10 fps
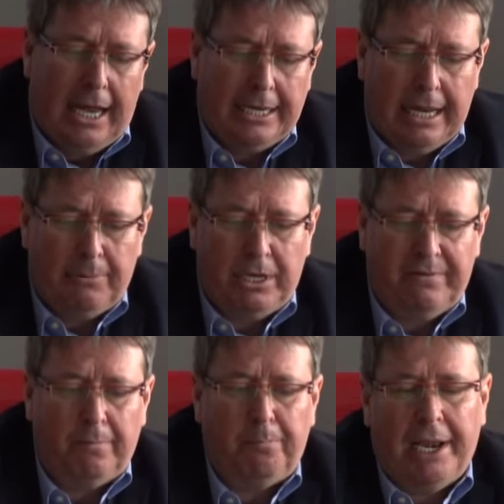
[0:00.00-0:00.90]
And then we
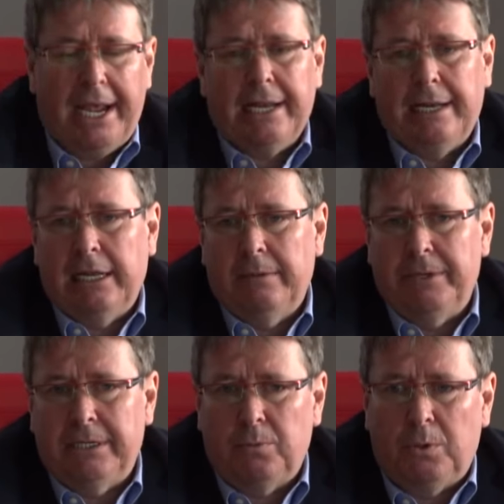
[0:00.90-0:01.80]
even played a little
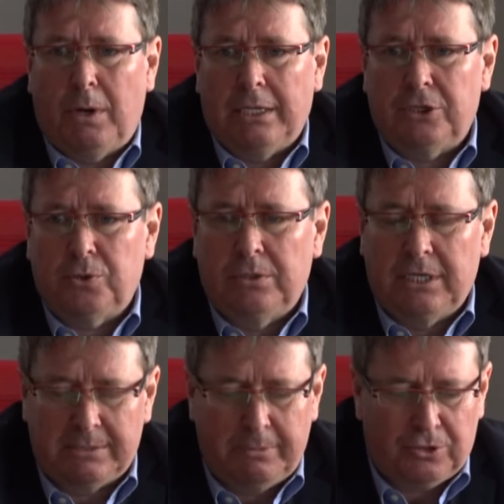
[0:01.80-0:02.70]
bit with what should
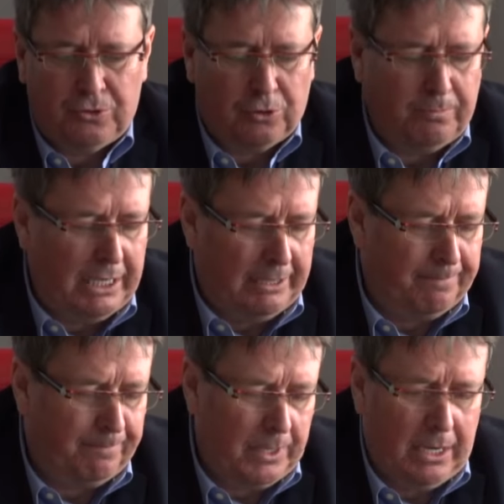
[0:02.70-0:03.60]

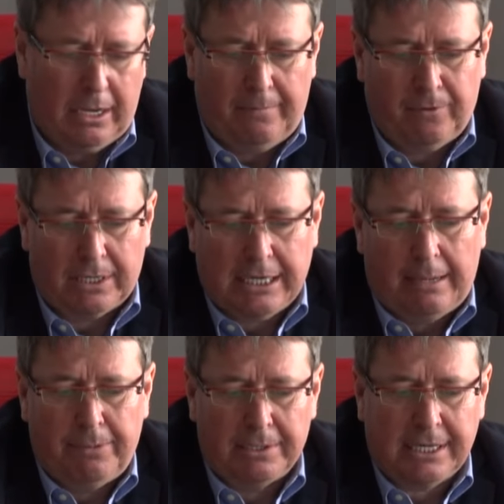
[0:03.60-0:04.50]
be. For
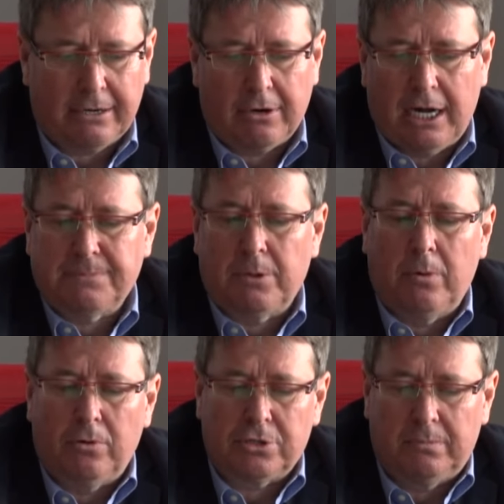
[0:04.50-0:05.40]
example, synchronized
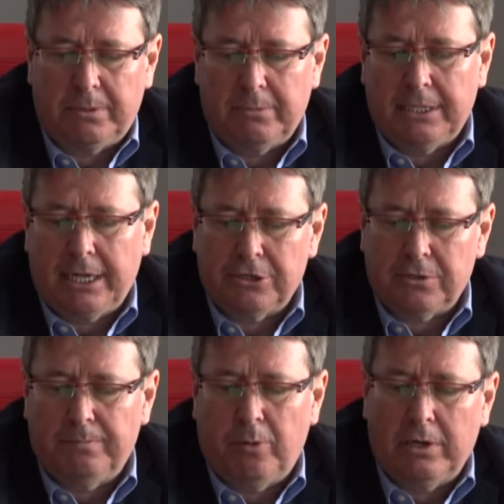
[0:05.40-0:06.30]
promotion,
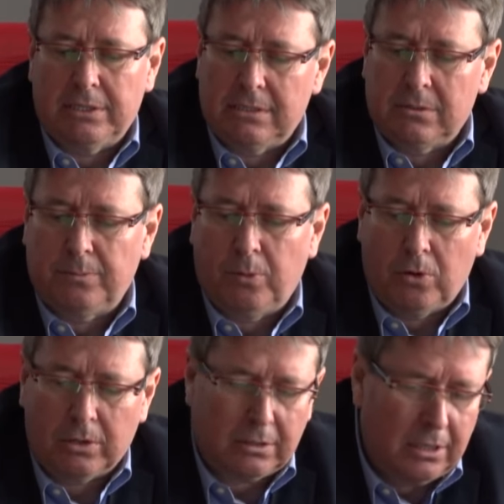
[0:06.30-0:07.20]
implementation, policy
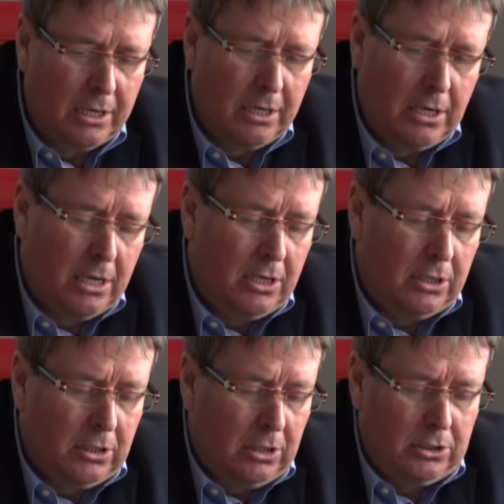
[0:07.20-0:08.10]
support,
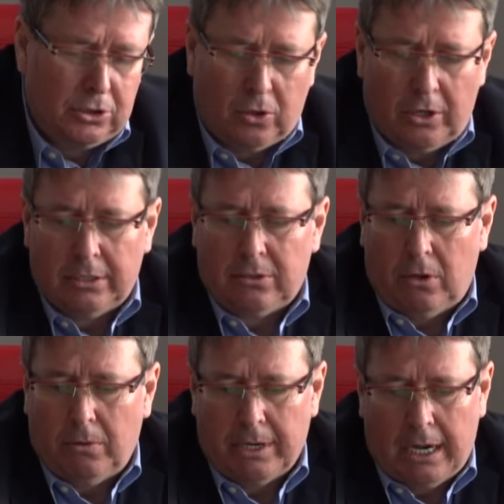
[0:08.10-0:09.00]
joint
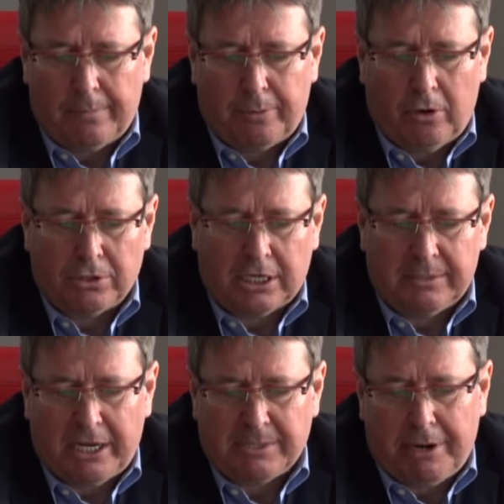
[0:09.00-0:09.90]
OER
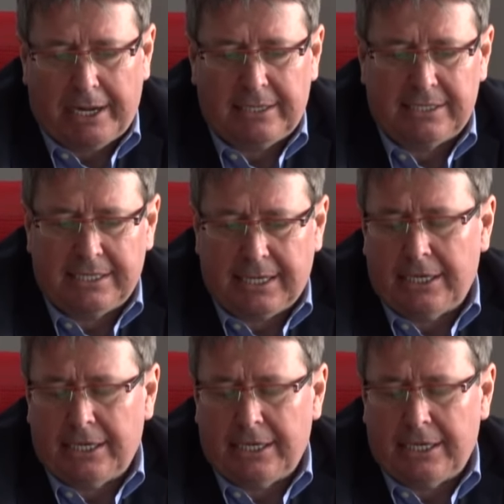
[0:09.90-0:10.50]
project, best practices